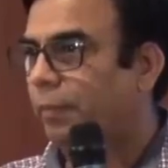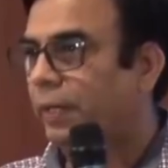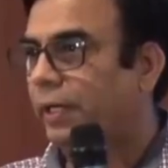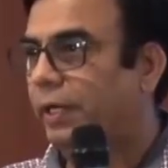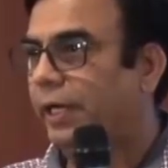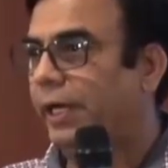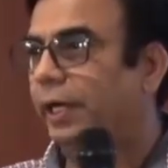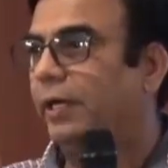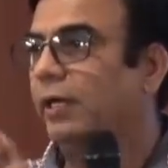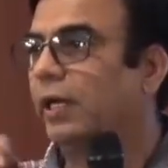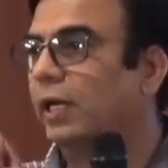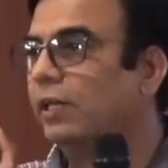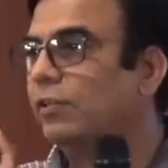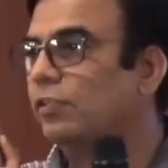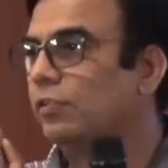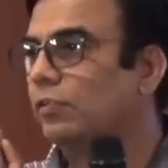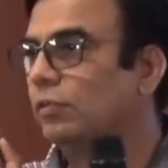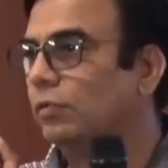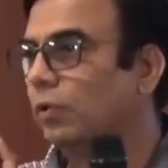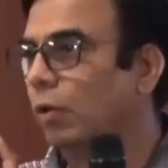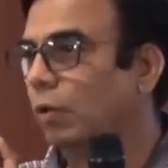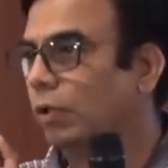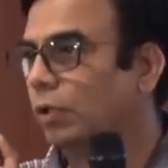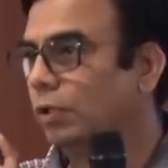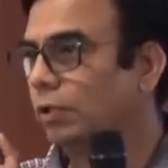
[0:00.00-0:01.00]
but data is
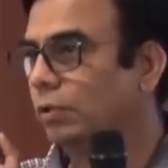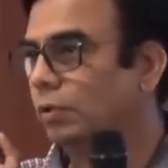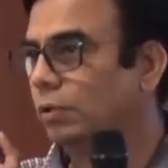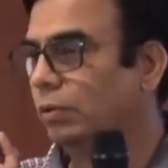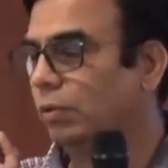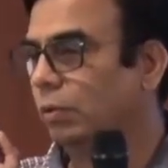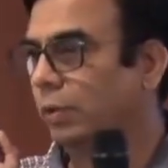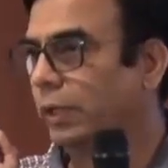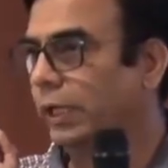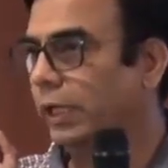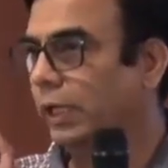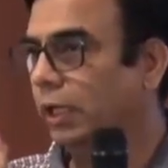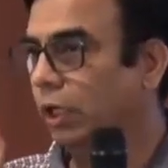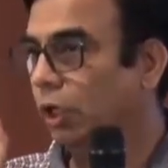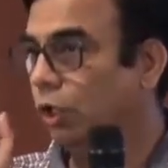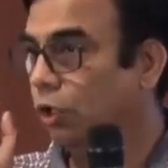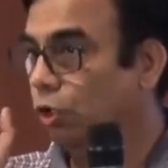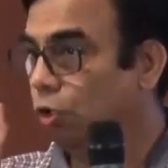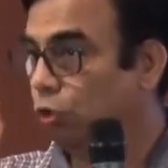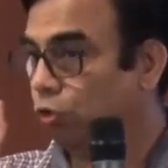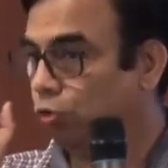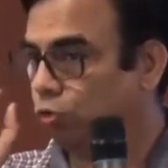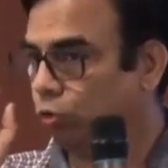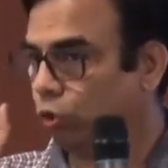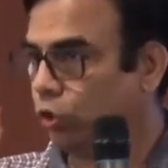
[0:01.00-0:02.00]
not. Okay.
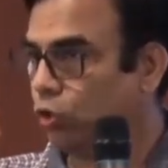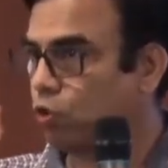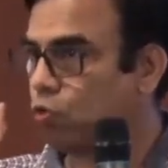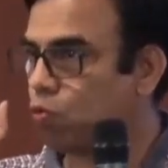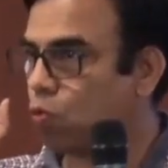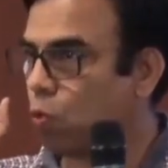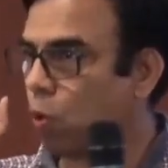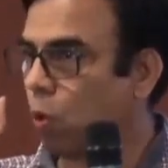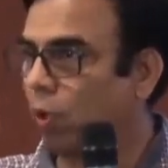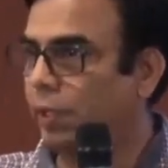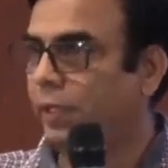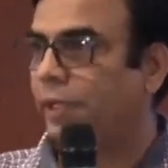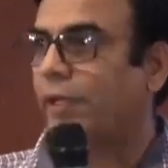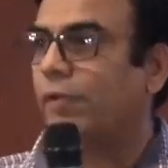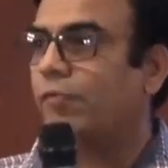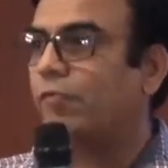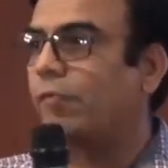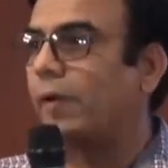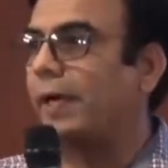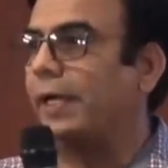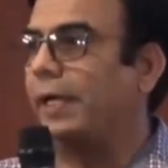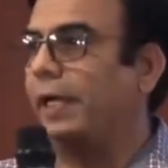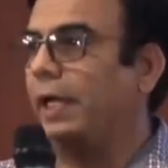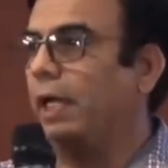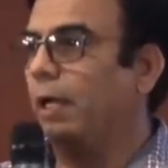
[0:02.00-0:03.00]
So
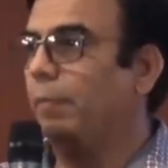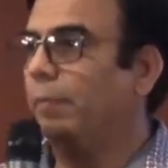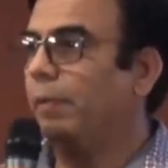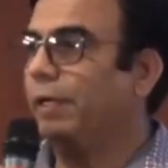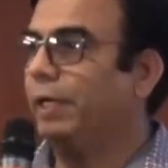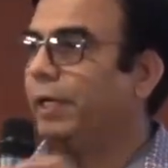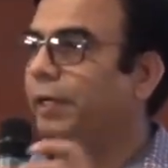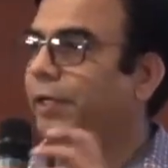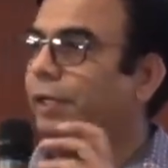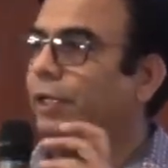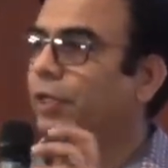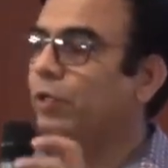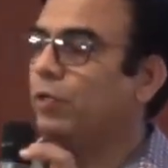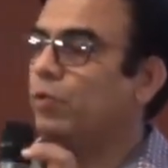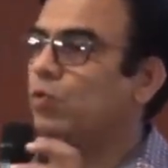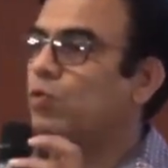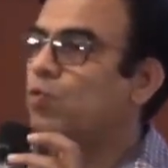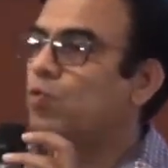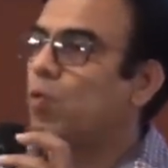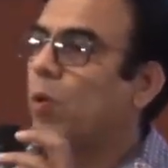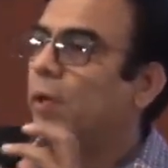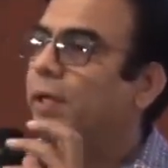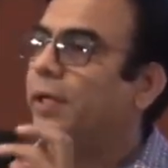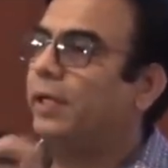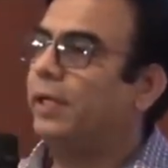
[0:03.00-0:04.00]
quantify, ability to
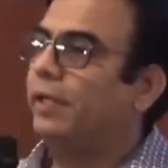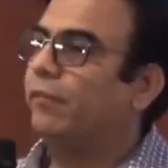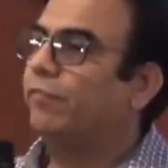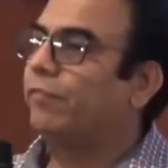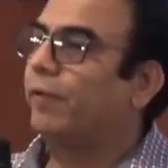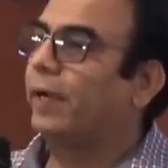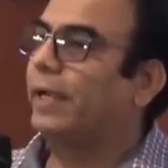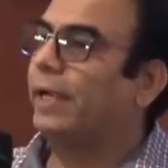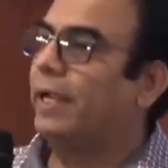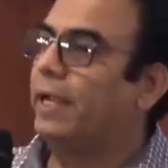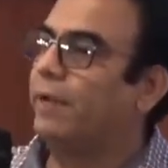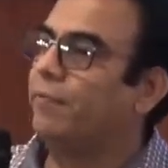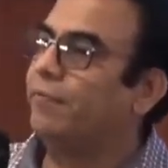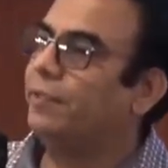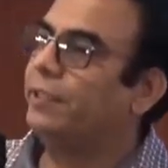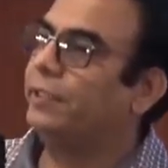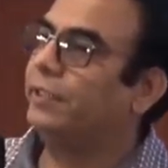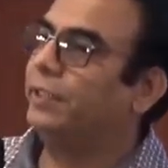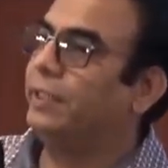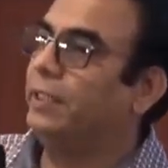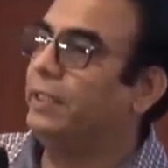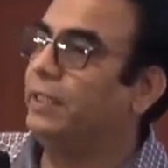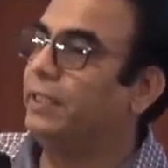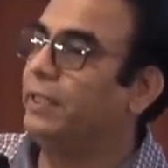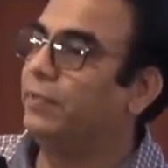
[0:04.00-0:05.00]
quantify everything